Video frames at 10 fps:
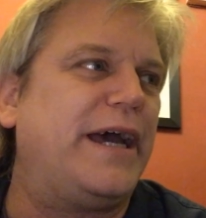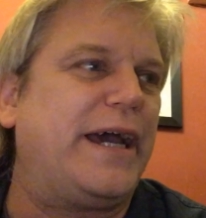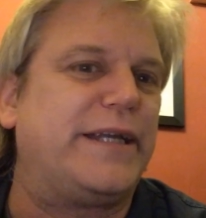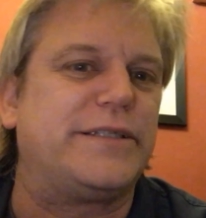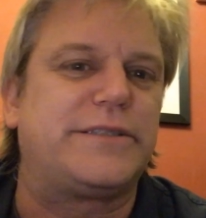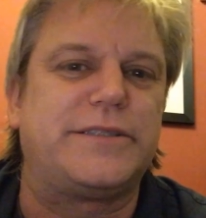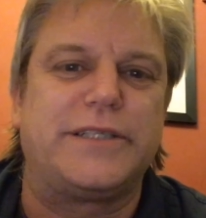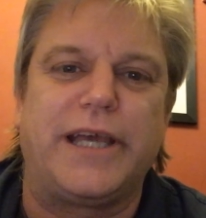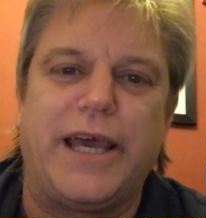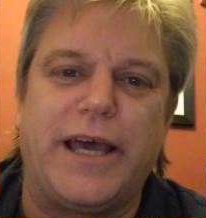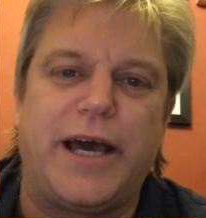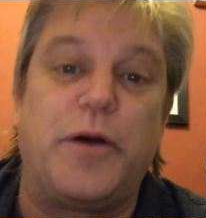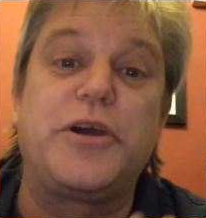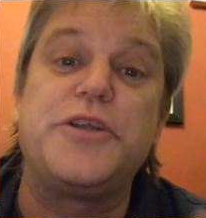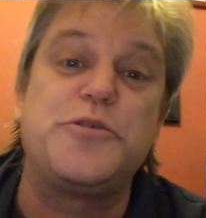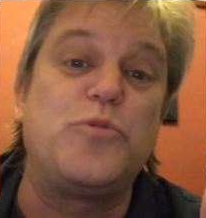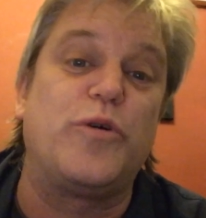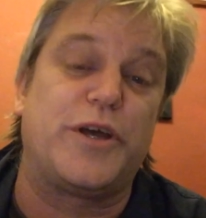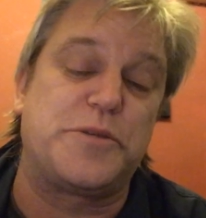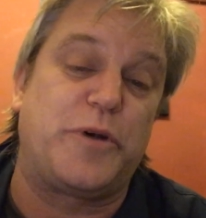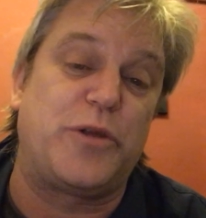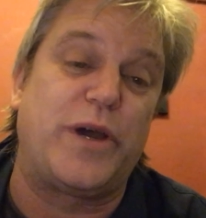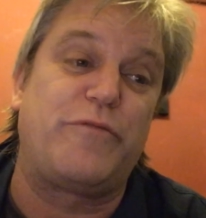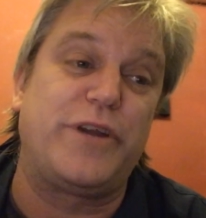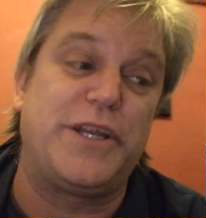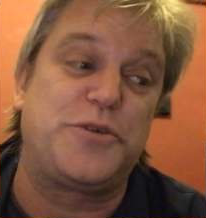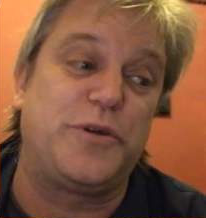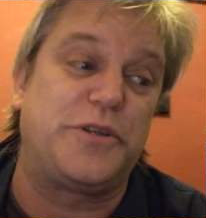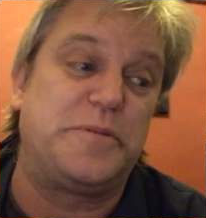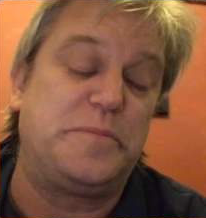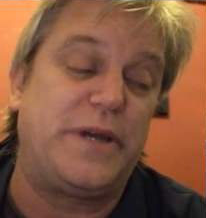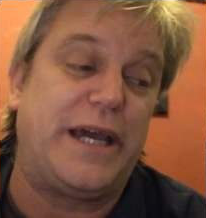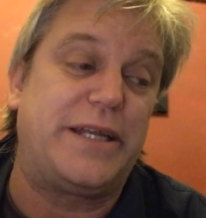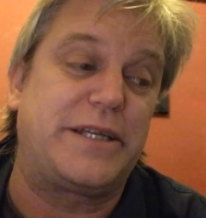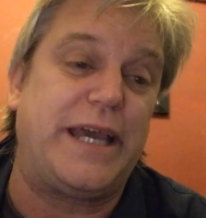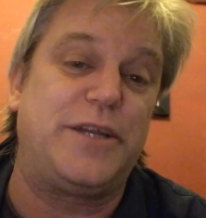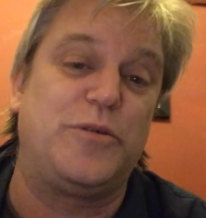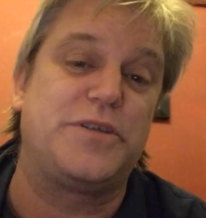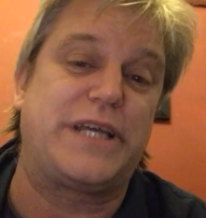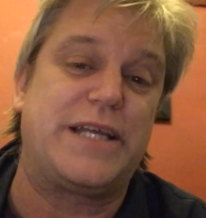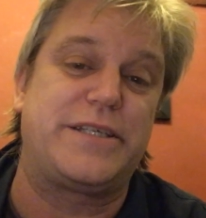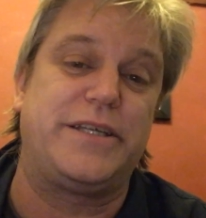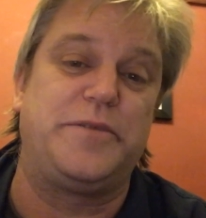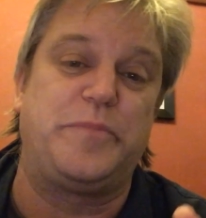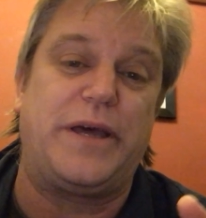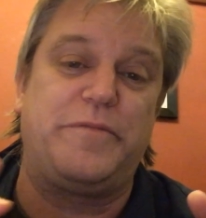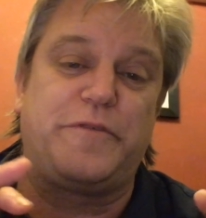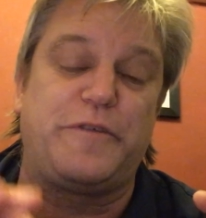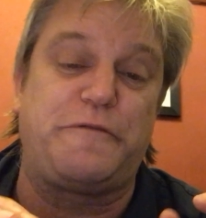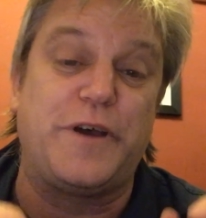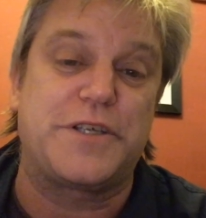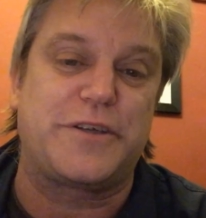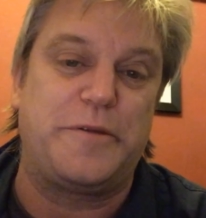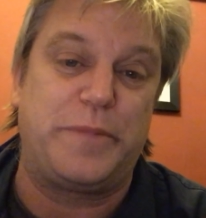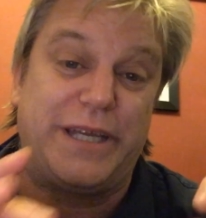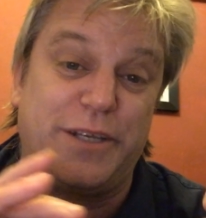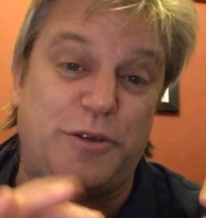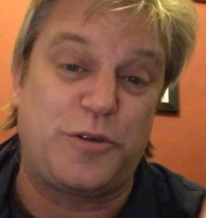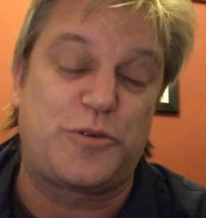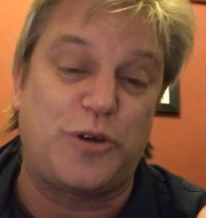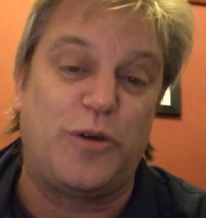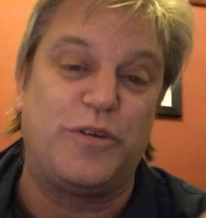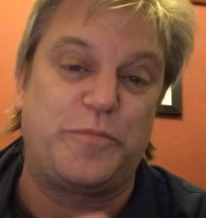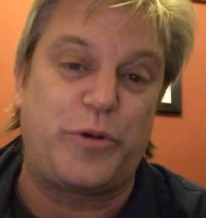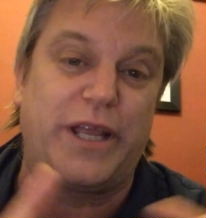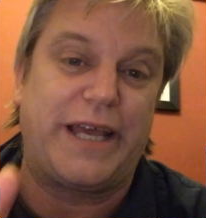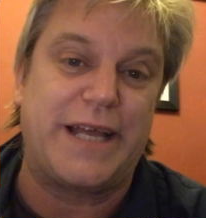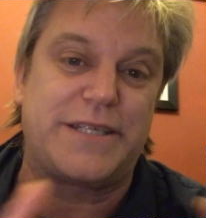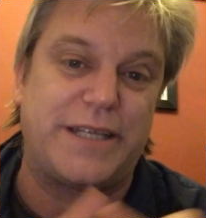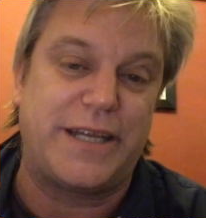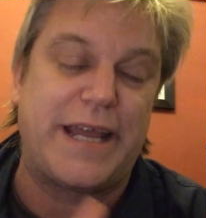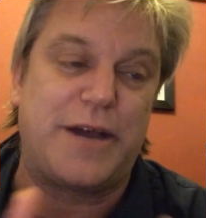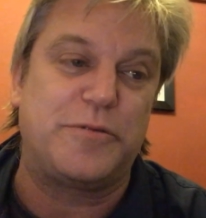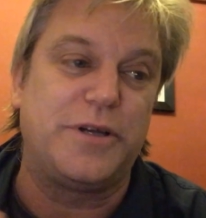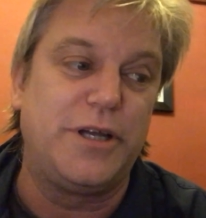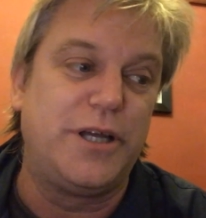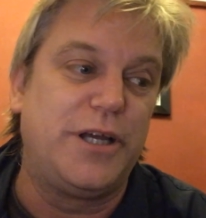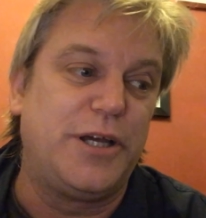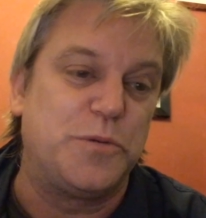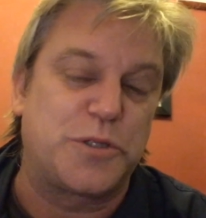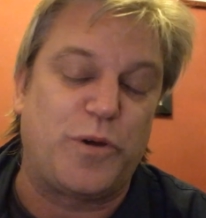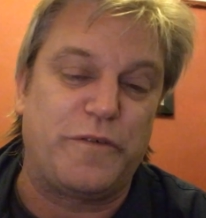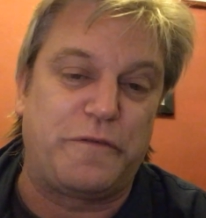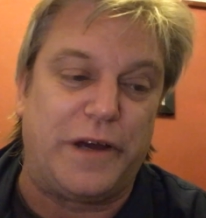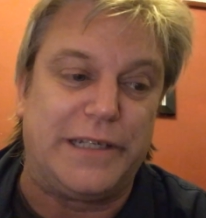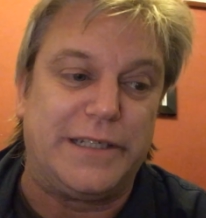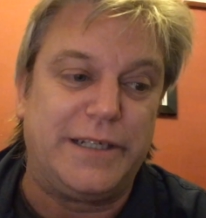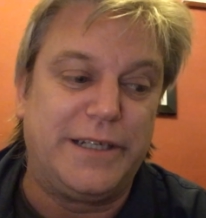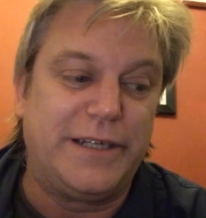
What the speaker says: And I'm going to do more of those, by the way. I've really enjoyed them. And getting all those guests in, and for the first time being in control of bringing guests in and out, was quite fun.